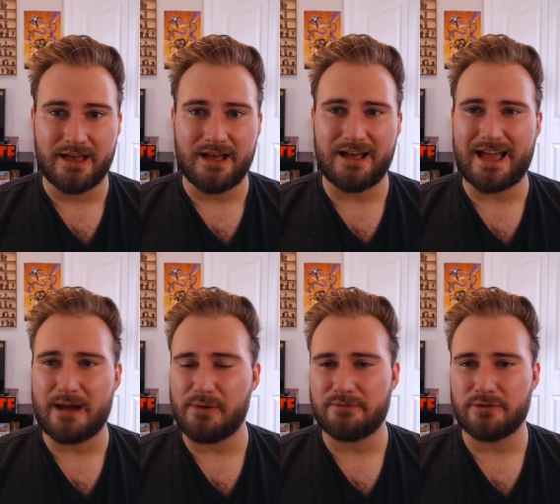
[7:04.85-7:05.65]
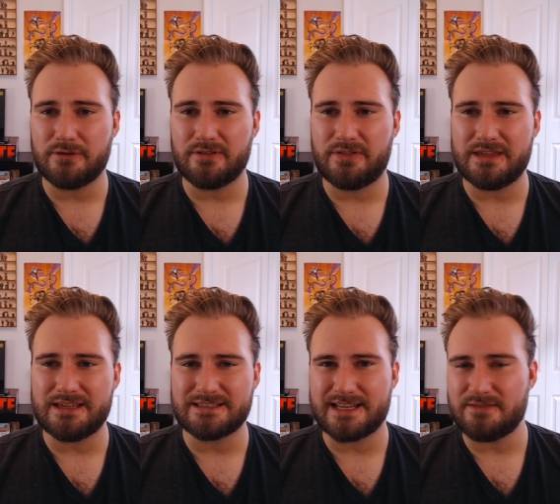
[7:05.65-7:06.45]
However, the
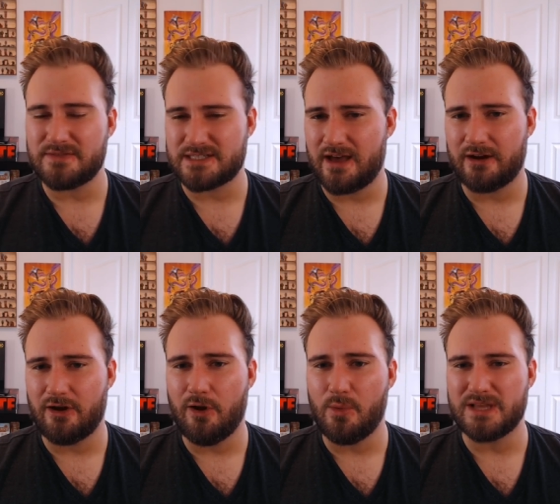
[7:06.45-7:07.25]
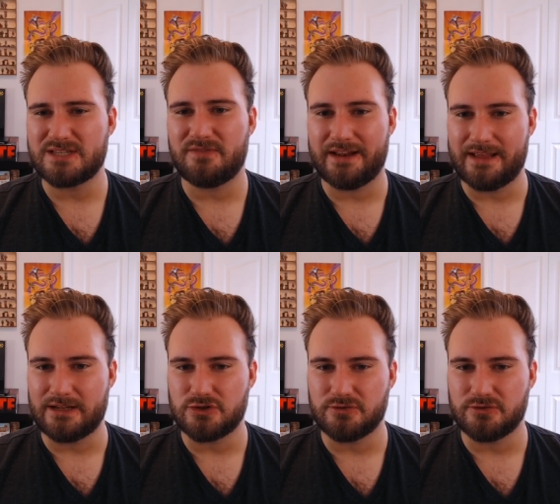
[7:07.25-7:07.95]
incentive is not always financial.